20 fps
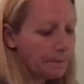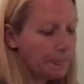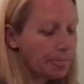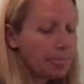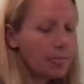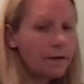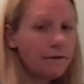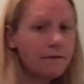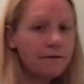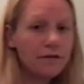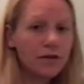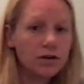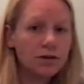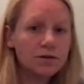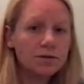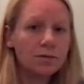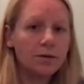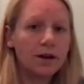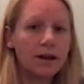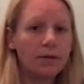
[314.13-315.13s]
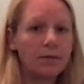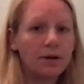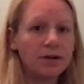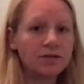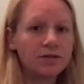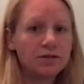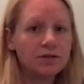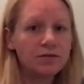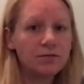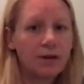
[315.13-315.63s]
The first word I want
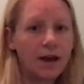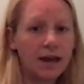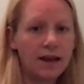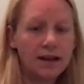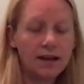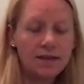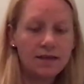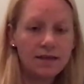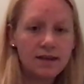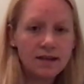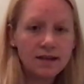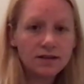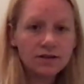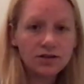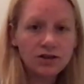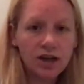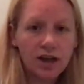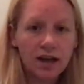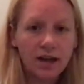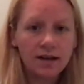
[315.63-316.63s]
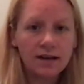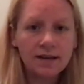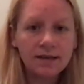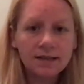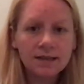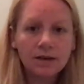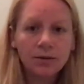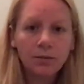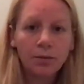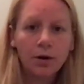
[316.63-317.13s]
you to write in this chain is
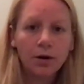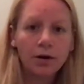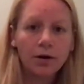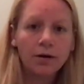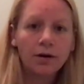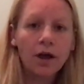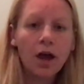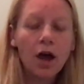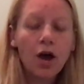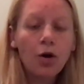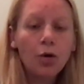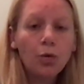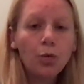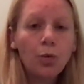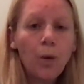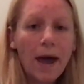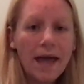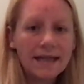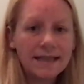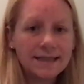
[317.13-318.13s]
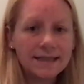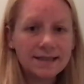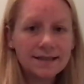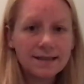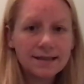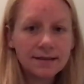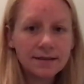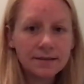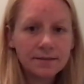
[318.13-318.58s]
the word went.